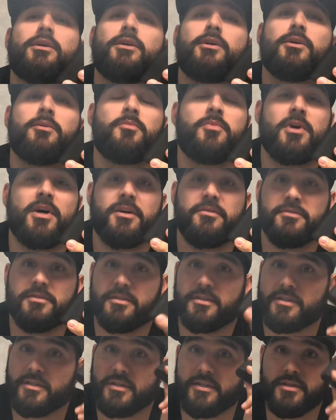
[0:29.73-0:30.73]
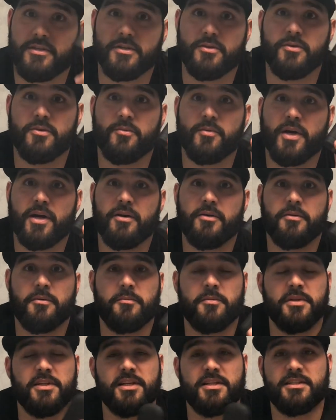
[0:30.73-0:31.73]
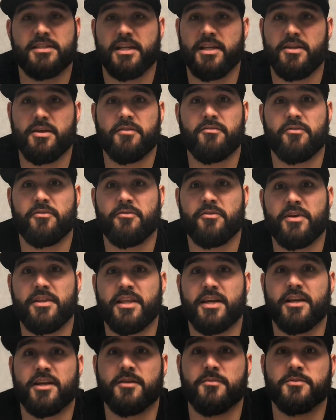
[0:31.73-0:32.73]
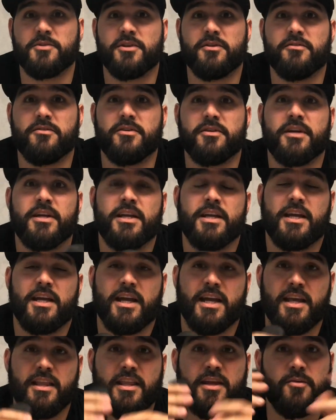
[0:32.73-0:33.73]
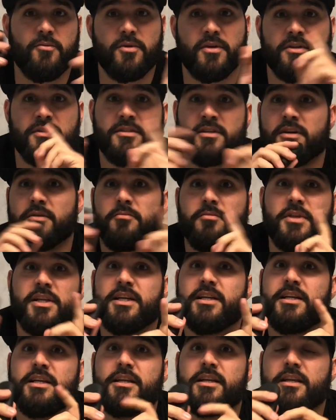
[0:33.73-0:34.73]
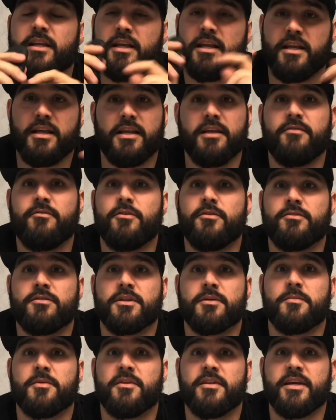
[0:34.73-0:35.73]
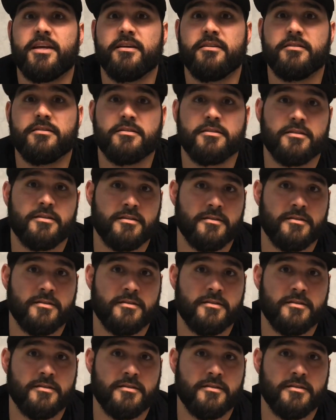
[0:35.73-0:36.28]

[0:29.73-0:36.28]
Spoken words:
Good puffs, doing well. But let's say you have a friend that comes over and they want to start blending and give you some of theirs.